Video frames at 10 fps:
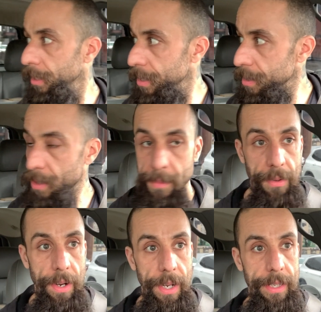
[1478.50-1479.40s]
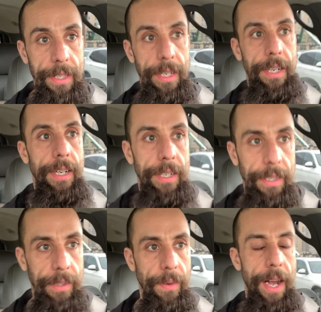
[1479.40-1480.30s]
Surprise there.
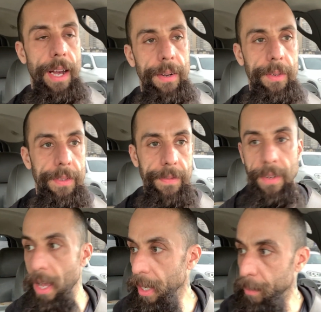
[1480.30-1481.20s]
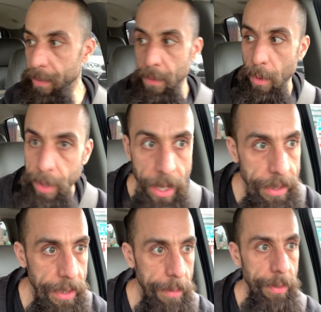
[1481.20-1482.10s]
Wow, it was flying before we got
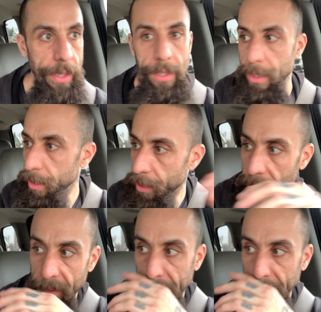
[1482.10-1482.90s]
to the bridge too.